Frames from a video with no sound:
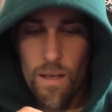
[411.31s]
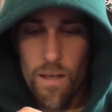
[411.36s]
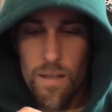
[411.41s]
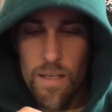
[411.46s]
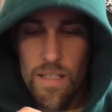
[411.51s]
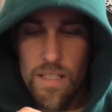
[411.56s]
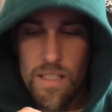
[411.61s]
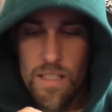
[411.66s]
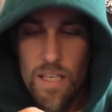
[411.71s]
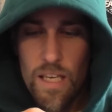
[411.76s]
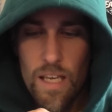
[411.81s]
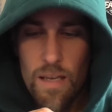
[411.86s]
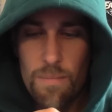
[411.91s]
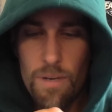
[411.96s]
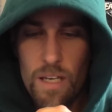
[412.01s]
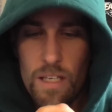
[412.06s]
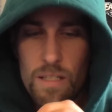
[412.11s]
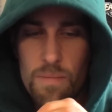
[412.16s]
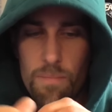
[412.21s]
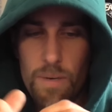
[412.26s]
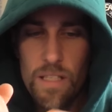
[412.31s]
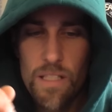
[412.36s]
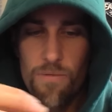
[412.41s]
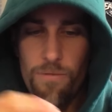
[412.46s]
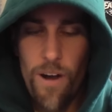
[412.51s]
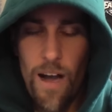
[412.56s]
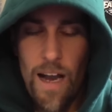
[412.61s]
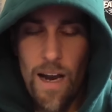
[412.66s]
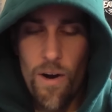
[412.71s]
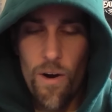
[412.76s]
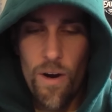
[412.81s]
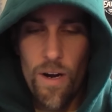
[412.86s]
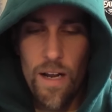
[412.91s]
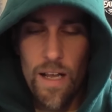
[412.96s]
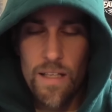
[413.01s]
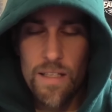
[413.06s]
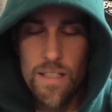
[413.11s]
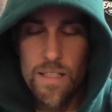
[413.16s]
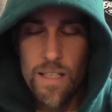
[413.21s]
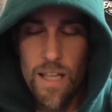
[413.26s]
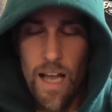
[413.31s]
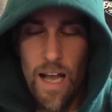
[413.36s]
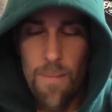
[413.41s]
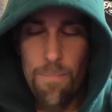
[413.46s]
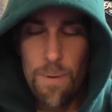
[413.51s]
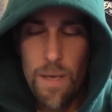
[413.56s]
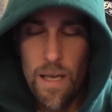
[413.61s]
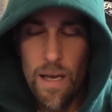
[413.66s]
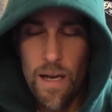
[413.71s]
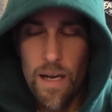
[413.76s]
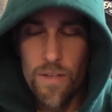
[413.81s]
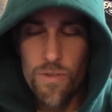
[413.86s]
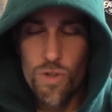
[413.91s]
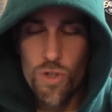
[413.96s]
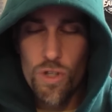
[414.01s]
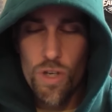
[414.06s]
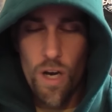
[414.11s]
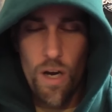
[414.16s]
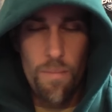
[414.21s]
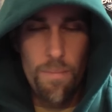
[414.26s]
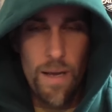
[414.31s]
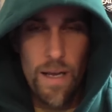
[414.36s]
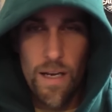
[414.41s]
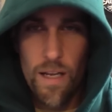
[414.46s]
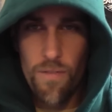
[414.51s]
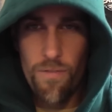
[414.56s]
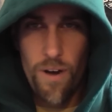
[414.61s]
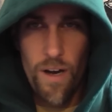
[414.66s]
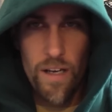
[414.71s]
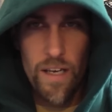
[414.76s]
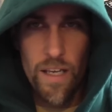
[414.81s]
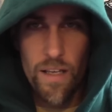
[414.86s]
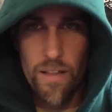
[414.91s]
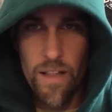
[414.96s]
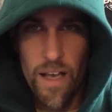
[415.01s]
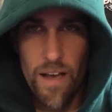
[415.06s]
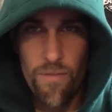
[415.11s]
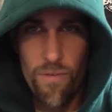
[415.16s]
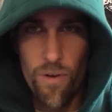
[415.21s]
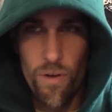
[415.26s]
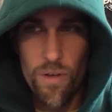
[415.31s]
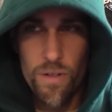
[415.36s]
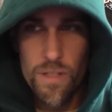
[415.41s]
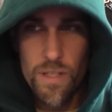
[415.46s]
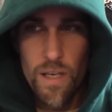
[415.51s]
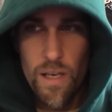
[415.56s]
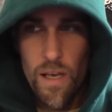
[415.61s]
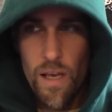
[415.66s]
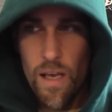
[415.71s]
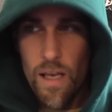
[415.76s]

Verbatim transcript: This team is misfiring and sloppy on so many fucking levels.